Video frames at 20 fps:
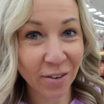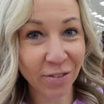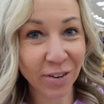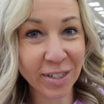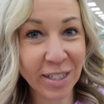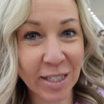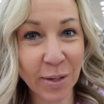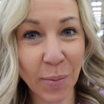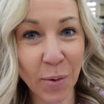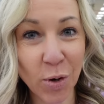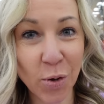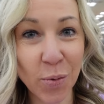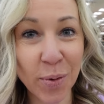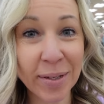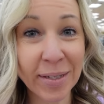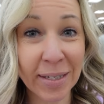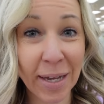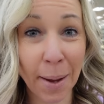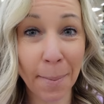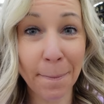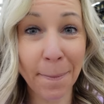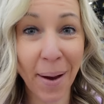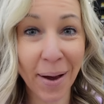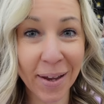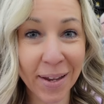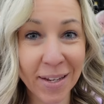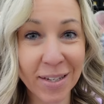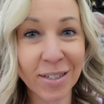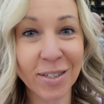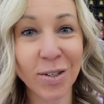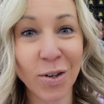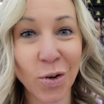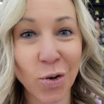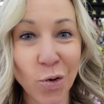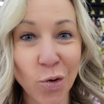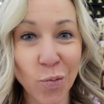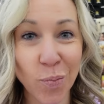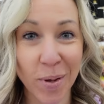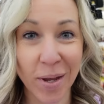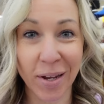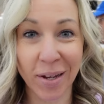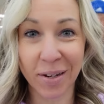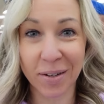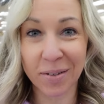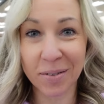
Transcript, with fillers: for someone who is a Buc-ee's newbie.